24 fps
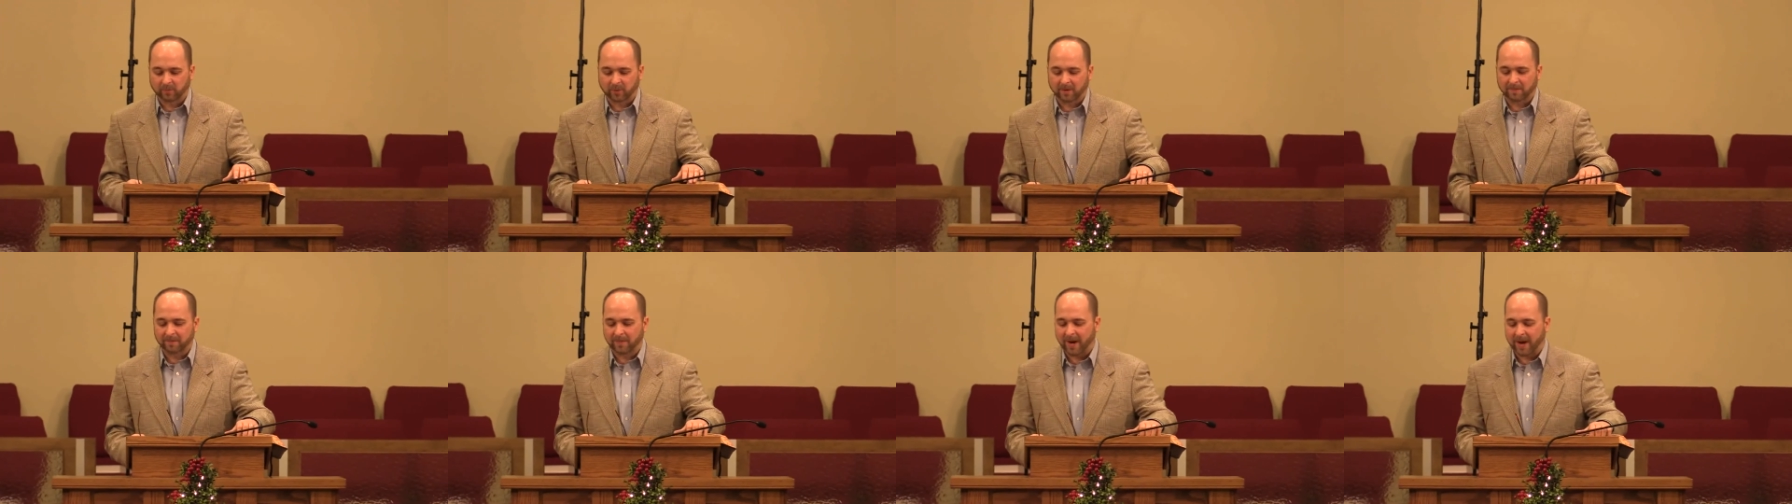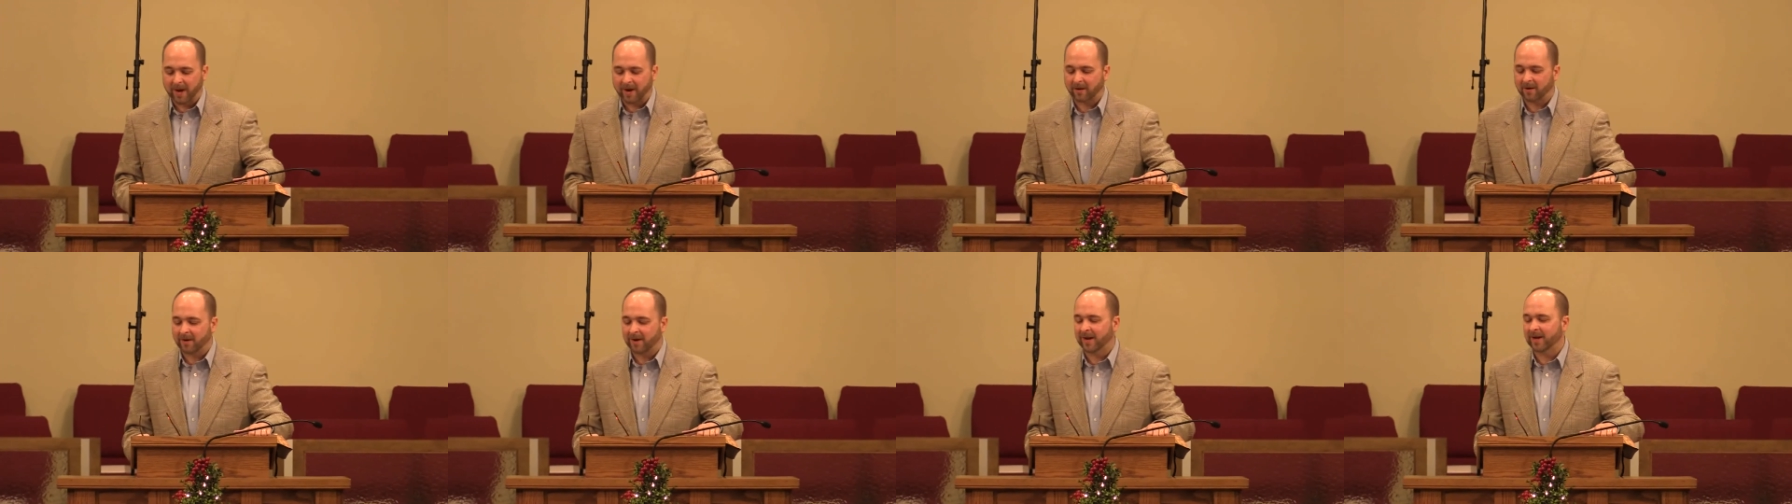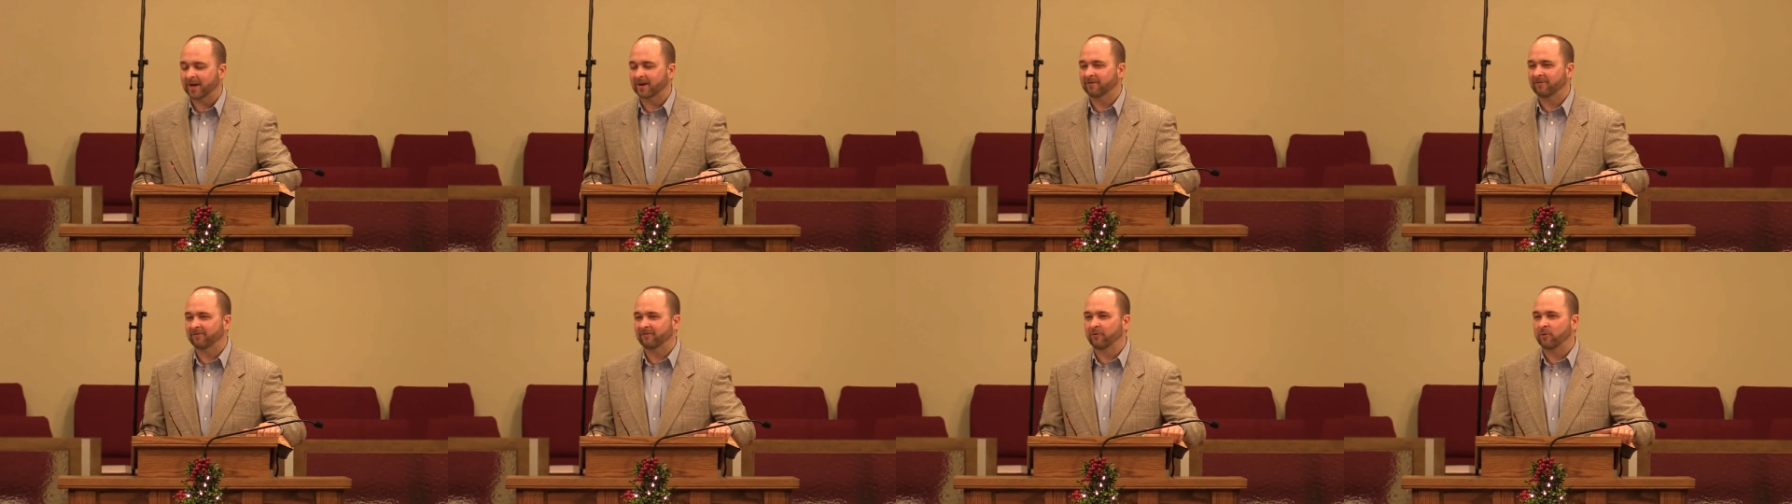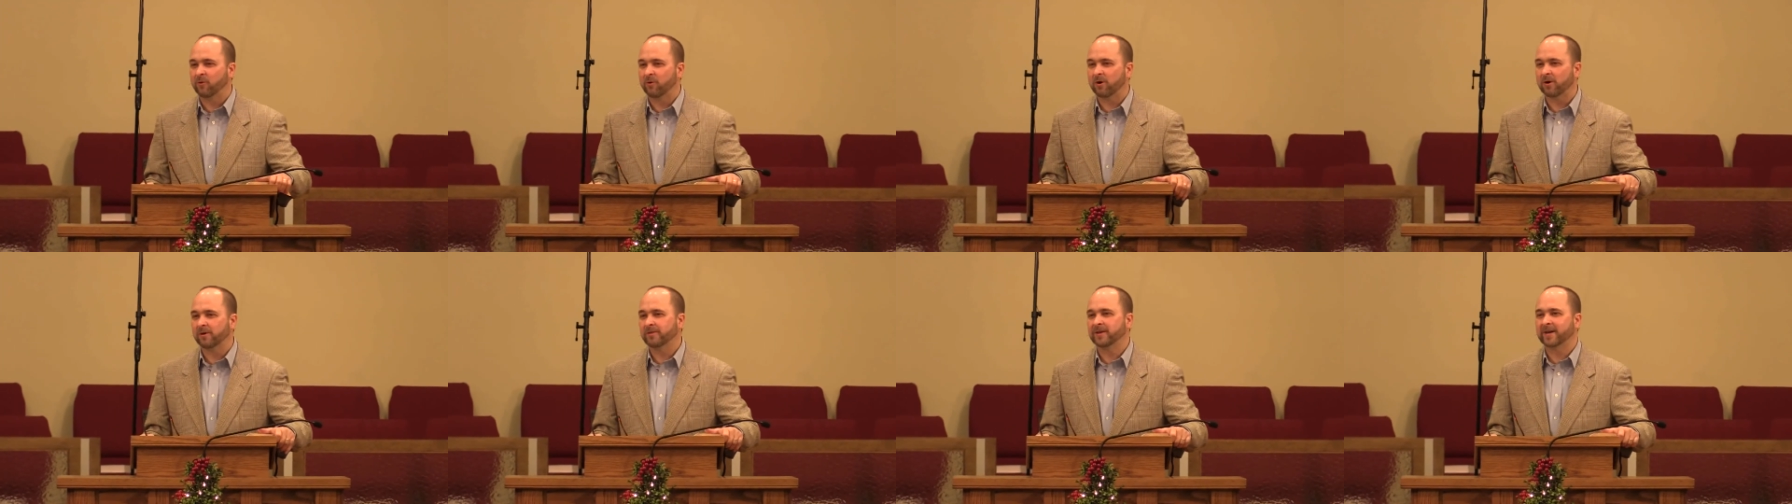Preparing
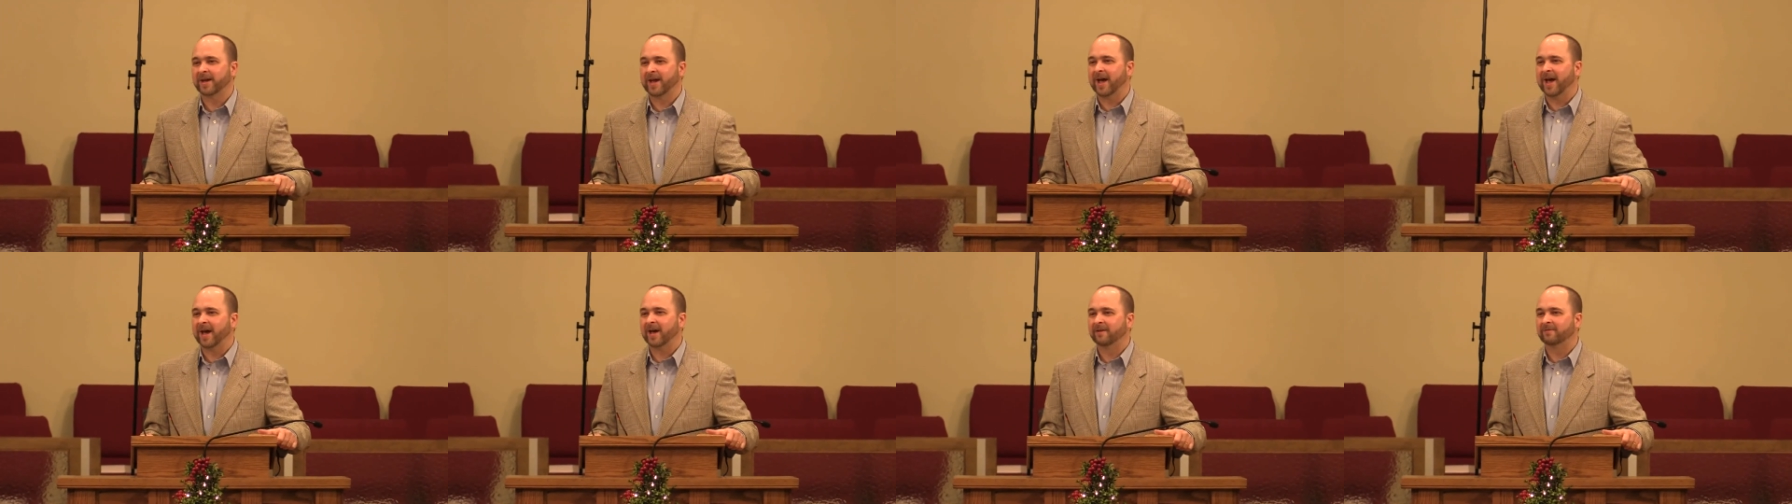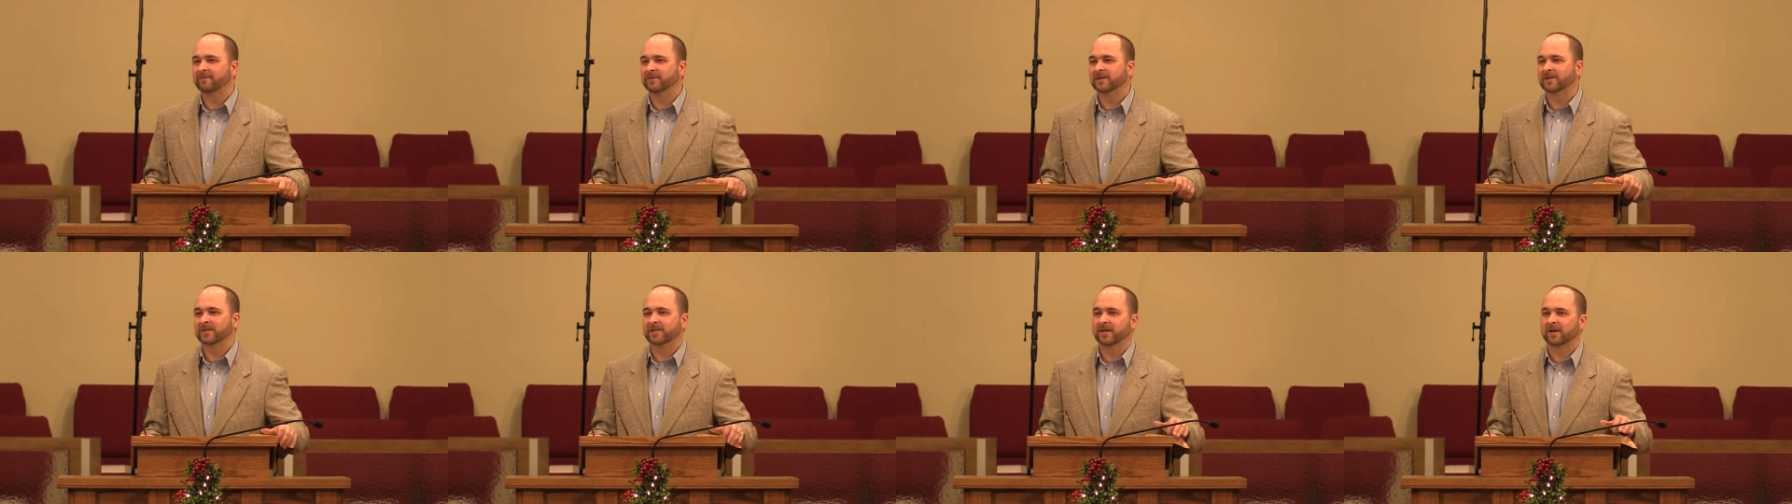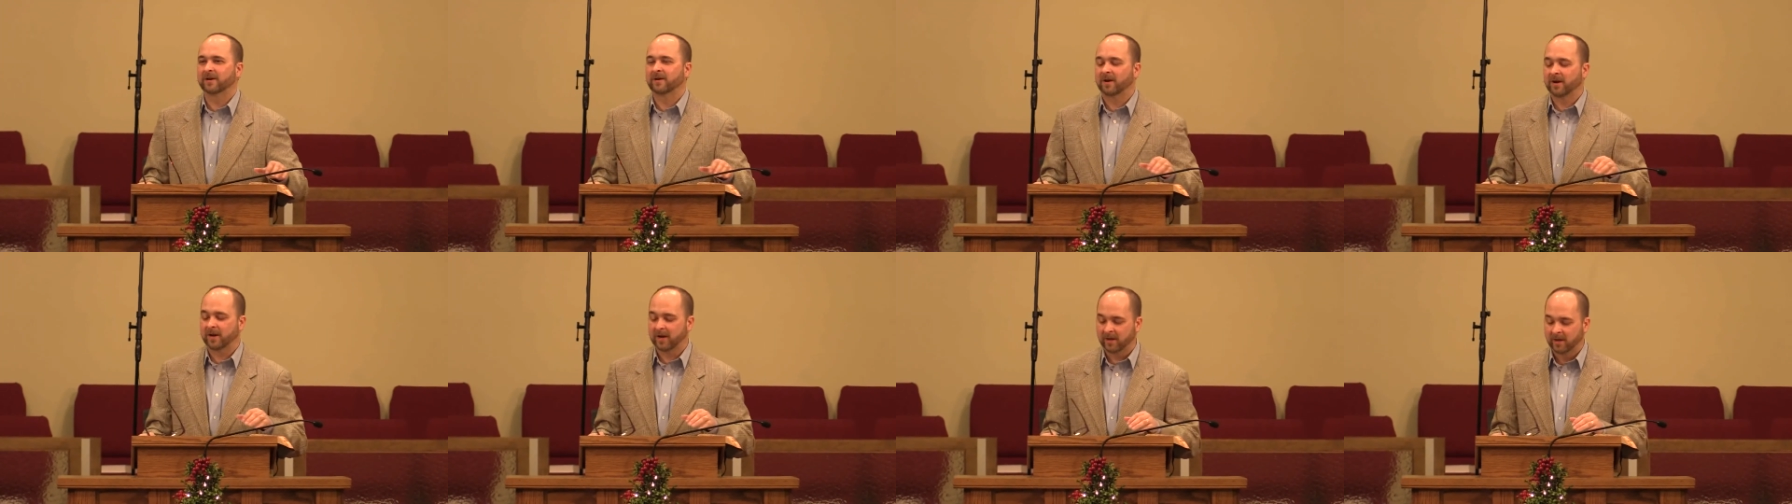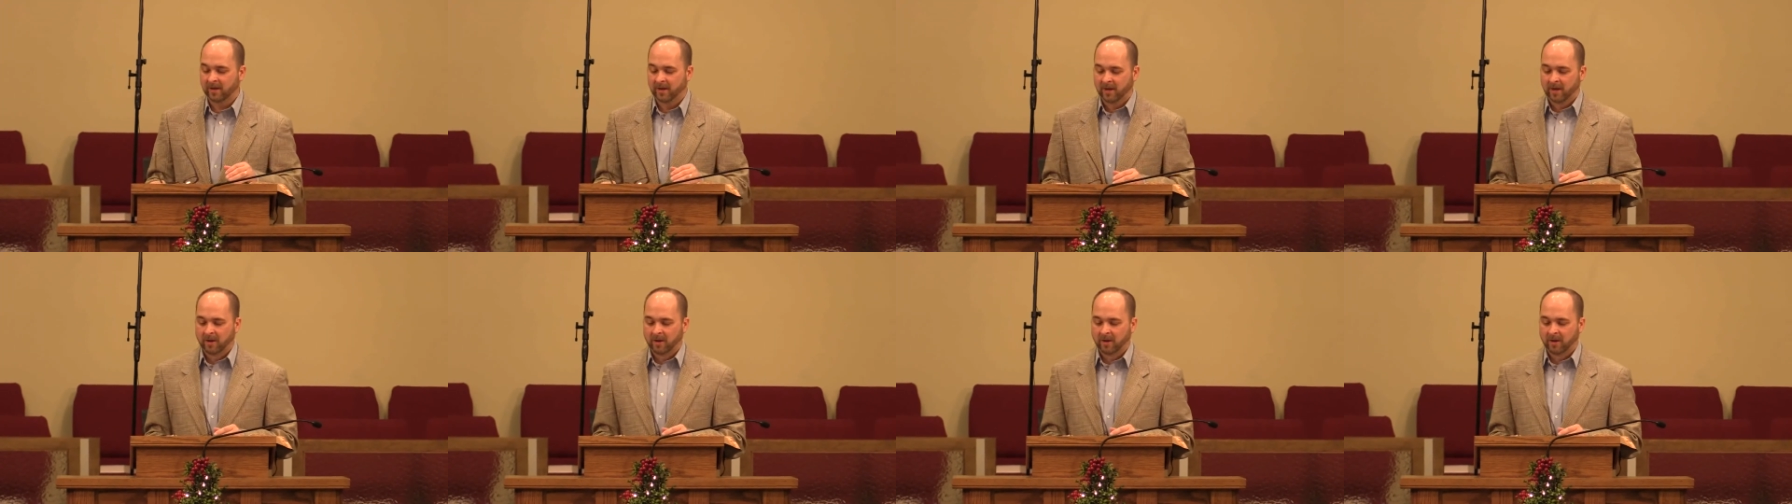for the Adversary.